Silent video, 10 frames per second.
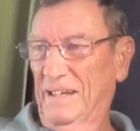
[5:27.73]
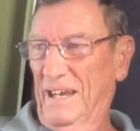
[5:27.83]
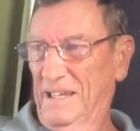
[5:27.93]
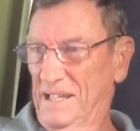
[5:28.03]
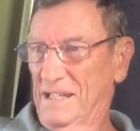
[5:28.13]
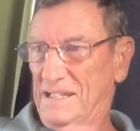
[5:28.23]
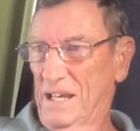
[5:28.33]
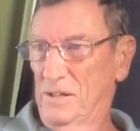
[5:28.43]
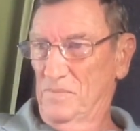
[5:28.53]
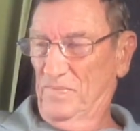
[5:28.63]
And then
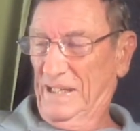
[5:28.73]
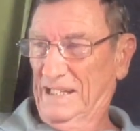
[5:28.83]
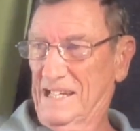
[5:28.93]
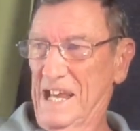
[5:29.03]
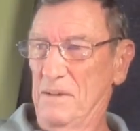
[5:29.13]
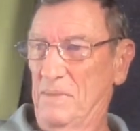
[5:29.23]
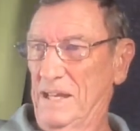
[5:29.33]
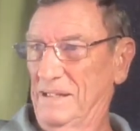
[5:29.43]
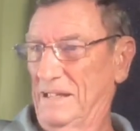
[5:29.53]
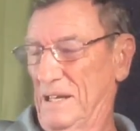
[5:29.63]
Sam
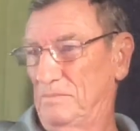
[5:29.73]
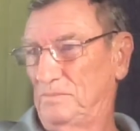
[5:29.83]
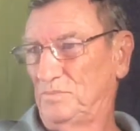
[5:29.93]
then